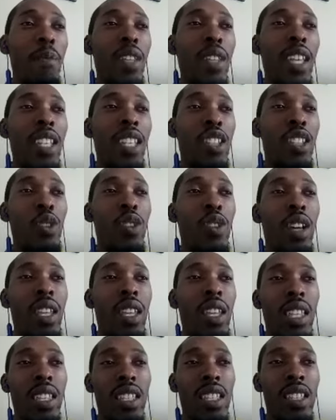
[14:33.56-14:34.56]
and so I
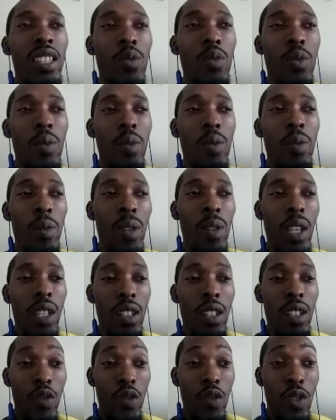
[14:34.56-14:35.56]
think this is where people get
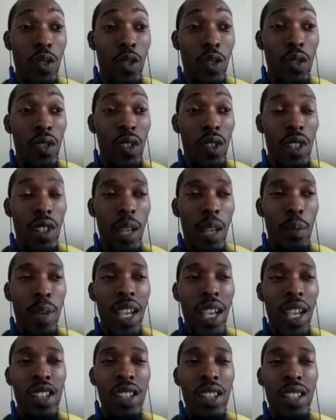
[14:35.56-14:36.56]
confused. Like,
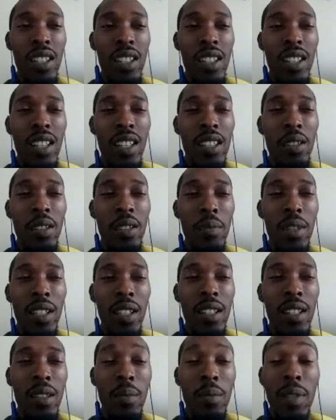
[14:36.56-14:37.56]
patience doesn't
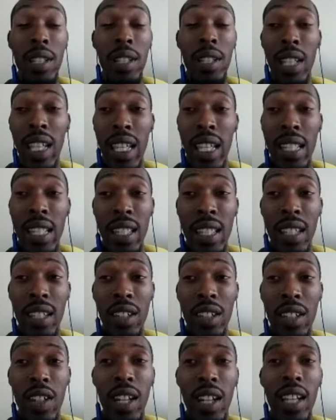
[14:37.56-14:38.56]
mean to be lazy,
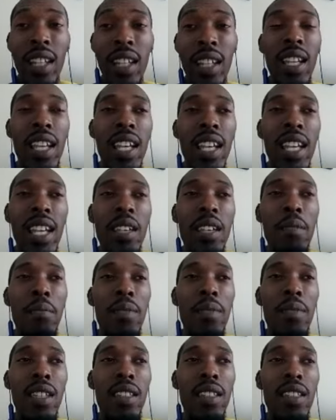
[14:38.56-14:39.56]
right? It
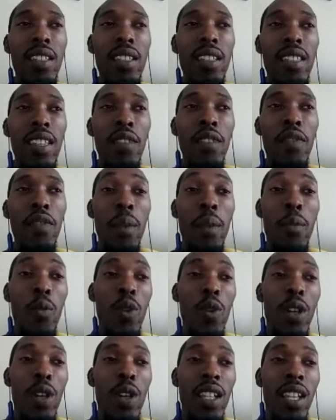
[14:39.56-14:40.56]
means if I'm
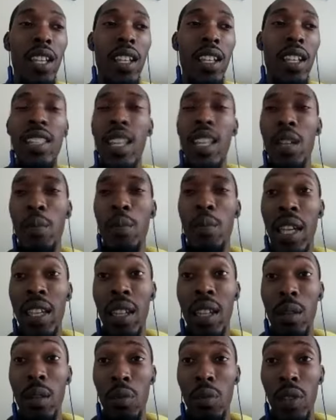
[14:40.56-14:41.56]
working, it's like
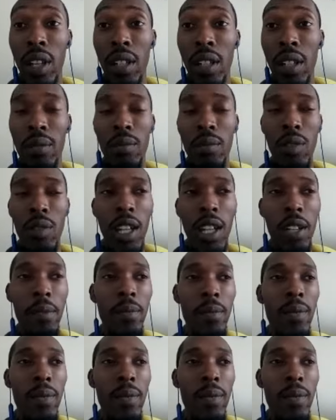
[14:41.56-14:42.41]
baking bread, right?